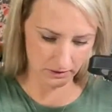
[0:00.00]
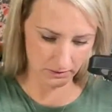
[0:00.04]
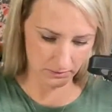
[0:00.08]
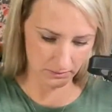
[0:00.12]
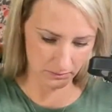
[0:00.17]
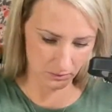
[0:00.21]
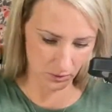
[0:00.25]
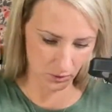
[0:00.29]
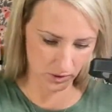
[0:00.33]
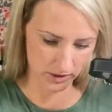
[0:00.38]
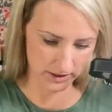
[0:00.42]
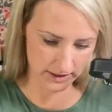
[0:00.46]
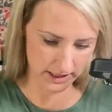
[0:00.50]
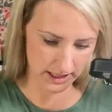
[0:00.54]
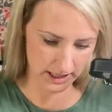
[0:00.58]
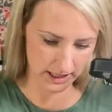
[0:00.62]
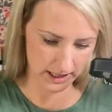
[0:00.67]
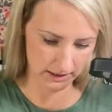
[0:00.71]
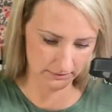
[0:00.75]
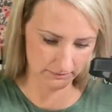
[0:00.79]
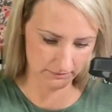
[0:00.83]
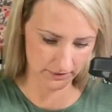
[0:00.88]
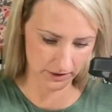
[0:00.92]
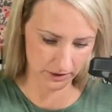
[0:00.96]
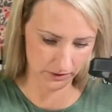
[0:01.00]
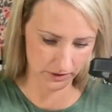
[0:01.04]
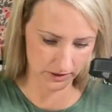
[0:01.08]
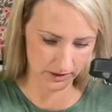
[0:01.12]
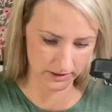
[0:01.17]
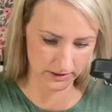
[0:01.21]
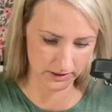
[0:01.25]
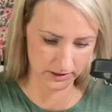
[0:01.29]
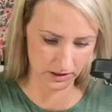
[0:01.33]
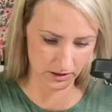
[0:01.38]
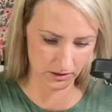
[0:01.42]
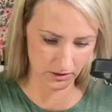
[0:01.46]
more time
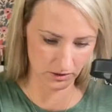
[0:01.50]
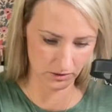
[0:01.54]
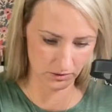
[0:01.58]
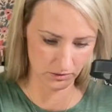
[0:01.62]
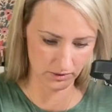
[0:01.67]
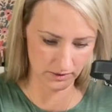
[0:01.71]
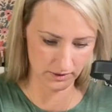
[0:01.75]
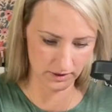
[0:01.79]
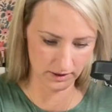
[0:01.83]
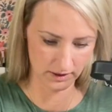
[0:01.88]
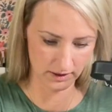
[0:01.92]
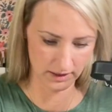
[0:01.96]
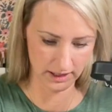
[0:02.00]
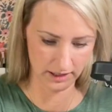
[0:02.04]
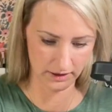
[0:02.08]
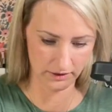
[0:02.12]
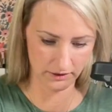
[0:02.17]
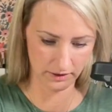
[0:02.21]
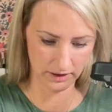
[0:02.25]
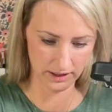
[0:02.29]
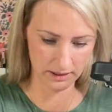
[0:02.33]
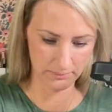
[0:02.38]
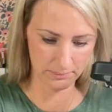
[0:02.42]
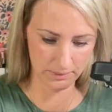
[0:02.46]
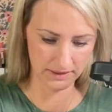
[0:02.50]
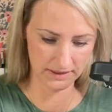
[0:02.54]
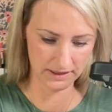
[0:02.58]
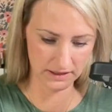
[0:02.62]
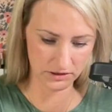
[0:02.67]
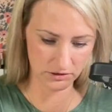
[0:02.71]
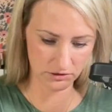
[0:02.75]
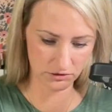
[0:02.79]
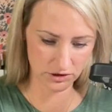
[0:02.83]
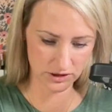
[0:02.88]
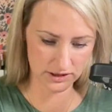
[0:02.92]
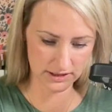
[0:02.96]
focused on the lettering, but this
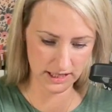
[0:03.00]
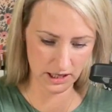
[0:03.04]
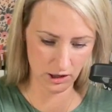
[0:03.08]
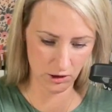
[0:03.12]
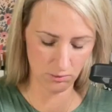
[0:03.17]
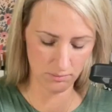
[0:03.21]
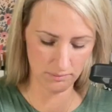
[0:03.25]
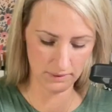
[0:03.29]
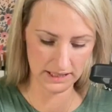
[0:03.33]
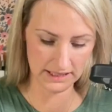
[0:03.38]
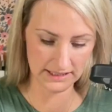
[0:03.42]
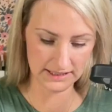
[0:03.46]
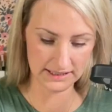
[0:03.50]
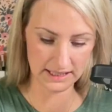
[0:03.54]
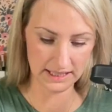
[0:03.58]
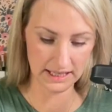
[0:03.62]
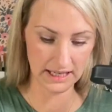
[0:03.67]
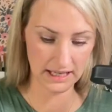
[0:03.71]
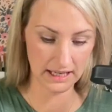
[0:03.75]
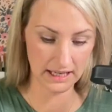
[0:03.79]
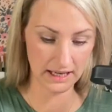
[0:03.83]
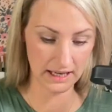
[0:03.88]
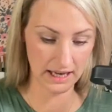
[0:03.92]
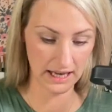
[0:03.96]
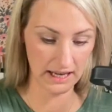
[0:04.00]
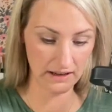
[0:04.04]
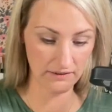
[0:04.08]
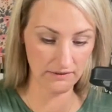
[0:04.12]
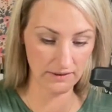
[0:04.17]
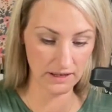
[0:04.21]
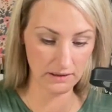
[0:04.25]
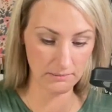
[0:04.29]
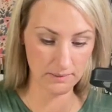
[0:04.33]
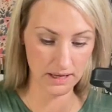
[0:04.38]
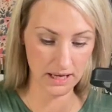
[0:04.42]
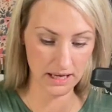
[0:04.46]
will just help me see,
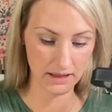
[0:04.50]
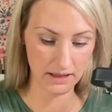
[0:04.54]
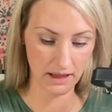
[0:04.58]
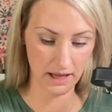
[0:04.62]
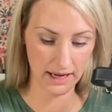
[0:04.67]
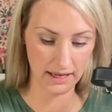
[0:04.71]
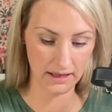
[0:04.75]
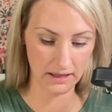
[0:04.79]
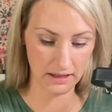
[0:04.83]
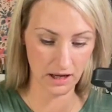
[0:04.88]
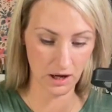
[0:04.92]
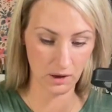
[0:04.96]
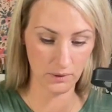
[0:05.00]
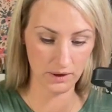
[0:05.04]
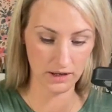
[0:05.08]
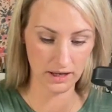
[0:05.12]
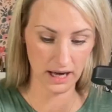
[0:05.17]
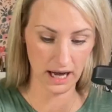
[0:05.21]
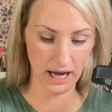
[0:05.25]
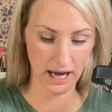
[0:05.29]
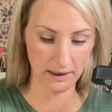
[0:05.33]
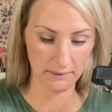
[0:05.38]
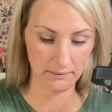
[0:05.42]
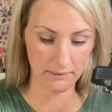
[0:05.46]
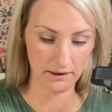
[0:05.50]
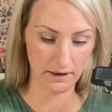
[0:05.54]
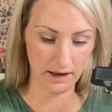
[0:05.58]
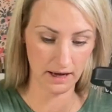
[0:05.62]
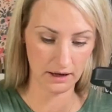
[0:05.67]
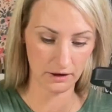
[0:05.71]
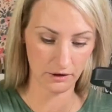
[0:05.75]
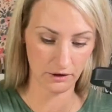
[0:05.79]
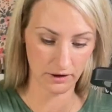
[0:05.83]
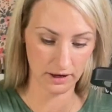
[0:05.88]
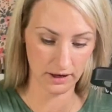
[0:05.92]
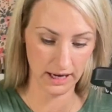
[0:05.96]
even me like knowing I
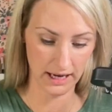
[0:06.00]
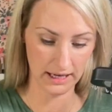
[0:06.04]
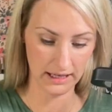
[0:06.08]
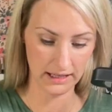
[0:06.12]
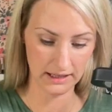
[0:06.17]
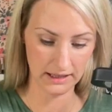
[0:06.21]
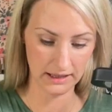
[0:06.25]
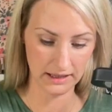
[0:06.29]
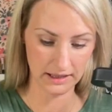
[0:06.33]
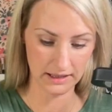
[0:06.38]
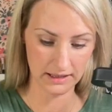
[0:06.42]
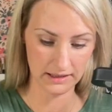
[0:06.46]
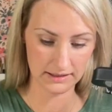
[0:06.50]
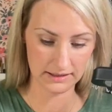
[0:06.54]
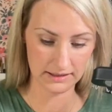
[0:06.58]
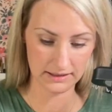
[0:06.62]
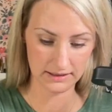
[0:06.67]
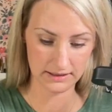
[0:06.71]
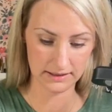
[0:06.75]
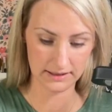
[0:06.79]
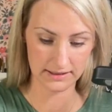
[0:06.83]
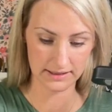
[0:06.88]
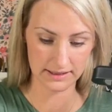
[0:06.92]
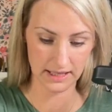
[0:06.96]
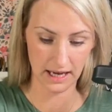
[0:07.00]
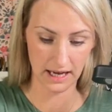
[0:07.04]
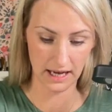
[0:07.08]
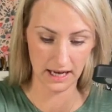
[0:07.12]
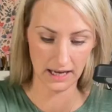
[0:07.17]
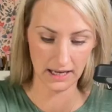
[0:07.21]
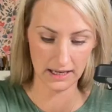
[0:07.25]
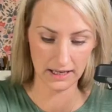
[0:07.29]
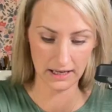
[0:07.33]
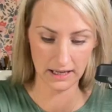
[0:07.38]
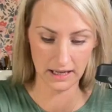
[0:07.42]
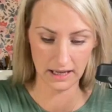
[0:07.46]
created this
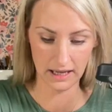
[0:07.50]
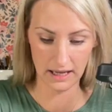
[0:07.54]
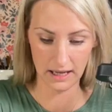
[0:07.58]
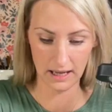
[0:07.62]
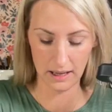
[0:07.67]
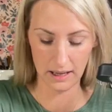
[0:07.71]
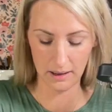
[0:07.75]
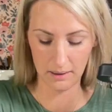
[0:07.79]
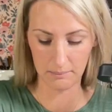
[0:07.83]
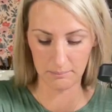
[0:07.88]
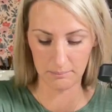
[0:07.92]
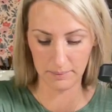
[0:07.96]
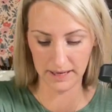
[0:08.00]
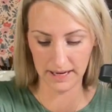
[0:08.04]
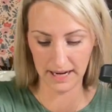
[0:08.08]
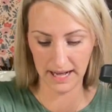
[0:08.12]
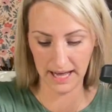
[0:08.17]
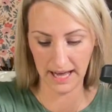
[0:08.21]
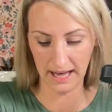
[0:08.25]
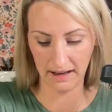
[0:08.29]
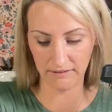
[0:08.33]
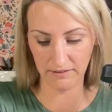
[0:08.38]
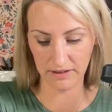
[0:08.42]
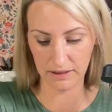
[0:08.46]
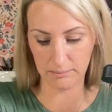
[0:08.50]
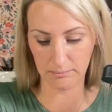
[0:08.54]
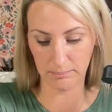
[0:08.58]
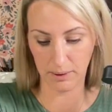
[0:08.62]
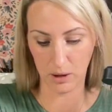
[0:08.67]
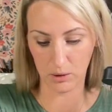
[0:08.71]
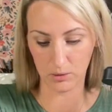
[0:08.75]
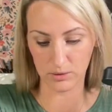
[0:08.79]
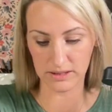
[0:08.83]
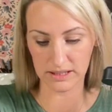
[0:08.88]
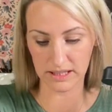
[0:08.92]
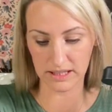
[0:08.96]
design, but having
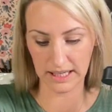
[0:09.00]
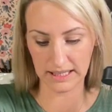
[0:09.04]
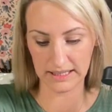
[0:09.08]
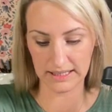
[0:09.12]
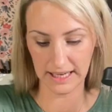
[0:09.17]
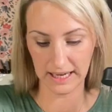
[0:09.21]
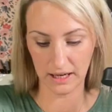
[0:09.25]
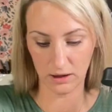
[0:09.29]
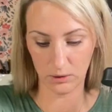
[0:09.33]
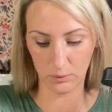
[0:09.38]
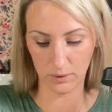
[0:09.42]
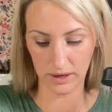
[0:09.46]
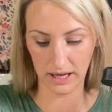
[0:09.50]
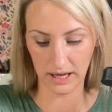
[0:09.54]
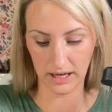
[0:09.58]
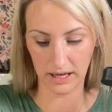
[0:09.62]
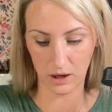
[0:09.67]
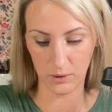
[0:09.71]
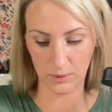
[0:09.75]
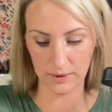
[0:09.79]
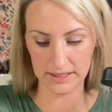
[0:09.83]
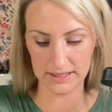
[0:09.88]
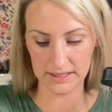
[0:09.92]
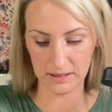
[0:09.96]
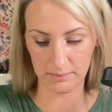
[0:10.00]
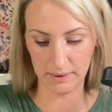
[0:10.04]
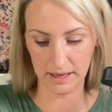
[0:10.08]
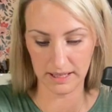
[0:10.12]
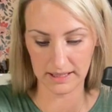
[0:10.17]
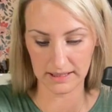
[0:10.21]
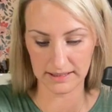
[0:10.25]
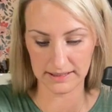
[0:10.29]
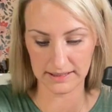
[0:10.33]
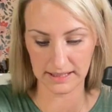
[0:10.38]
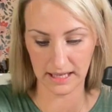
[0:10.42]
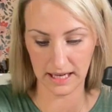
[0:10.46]
bones laid down when I go in to make
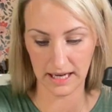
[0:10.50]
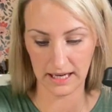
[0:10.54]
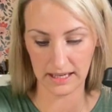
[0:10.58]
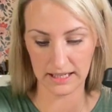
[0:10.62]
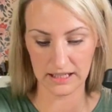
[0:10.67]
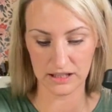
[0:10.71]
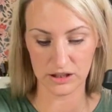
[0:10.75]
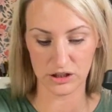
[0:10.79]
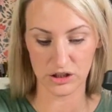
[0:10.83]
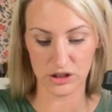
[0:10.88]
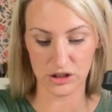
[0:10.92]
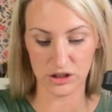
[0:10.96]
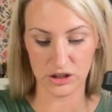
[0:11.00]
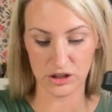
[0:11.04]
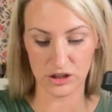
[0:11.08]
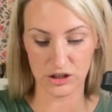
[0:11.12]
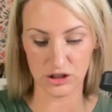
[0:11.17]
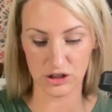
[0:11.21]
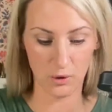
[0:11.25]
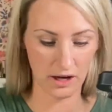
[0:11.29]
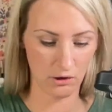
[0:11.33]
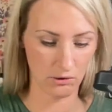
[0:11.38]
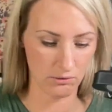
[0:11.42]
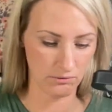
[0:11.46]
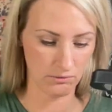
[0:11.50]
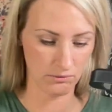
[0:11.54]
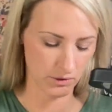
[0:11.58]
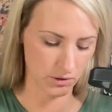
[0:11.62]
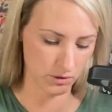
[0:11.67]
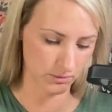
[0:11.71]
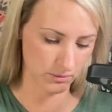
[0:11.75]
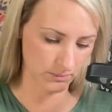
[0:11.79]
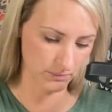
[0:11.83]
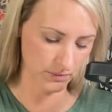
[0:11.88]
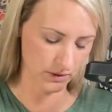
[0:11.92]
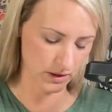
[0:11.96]
a sign is so
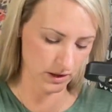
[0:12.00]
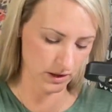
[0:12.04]
helpful.